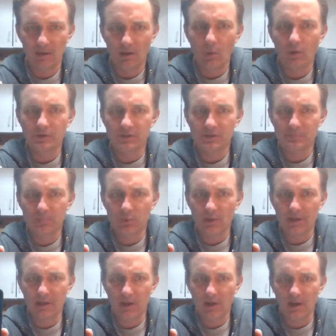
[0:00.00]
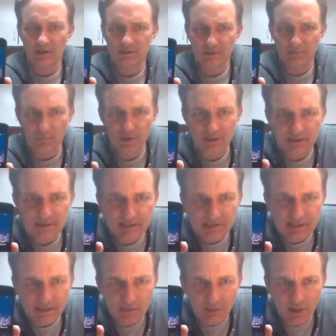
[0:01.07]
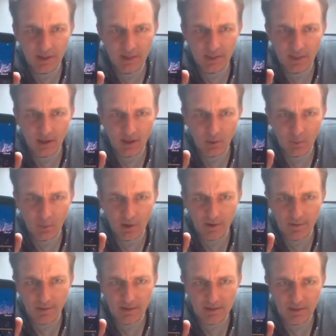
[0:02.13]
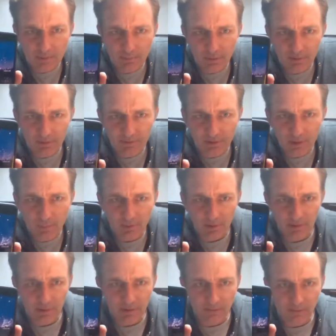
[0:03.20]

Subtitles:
which is pretty awesome. We can see right there one of the dippers, I believe,